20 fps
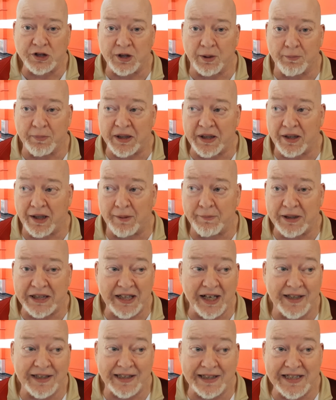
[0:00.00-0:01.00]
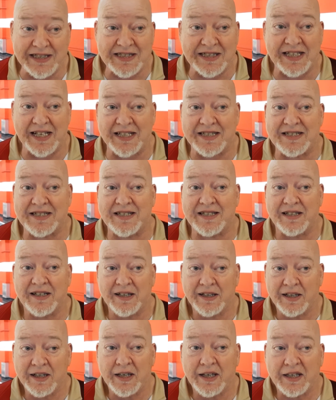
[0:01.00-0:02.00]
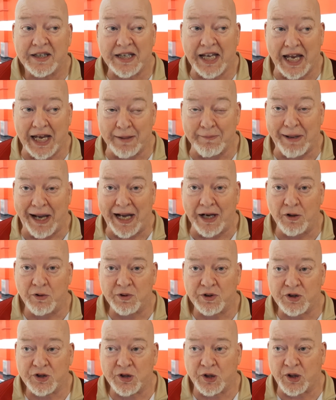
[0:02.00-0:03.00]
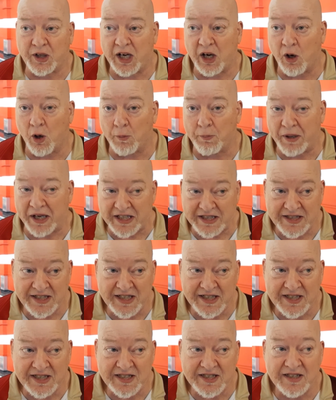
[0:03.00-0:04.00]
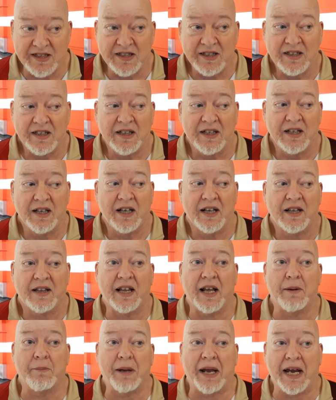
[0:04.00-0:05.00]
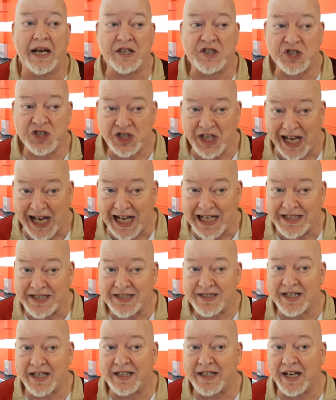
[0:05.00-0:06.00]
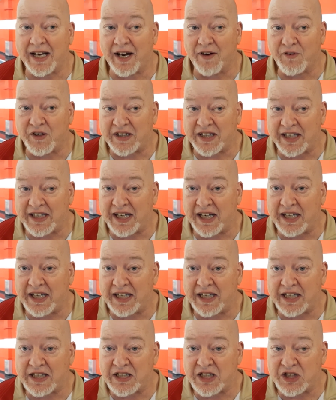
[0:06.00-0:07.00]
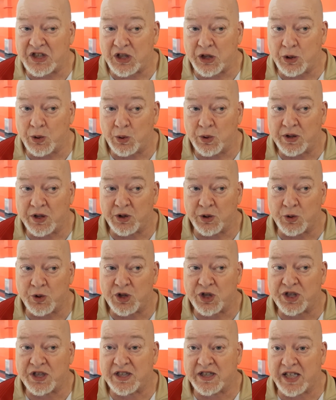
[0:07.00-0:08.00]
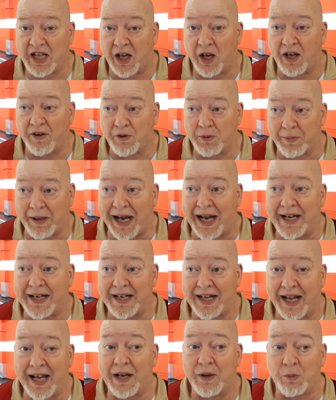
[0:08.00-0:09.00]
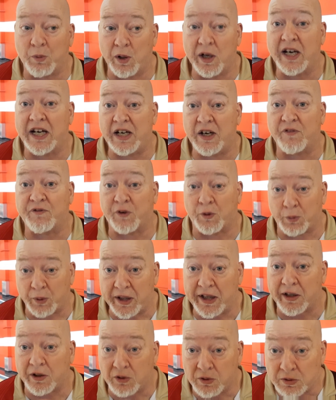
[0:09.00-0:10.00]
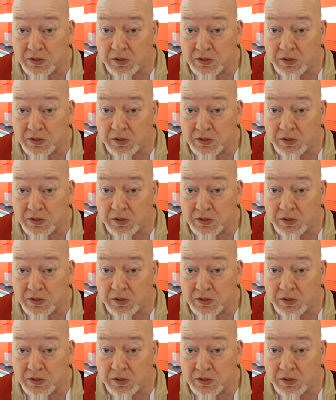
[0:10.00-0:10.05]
them. But let me tell you, these kids came out, took care of business. They made shots. They did everything they needed to do to tell everybody, hey, we're here for real.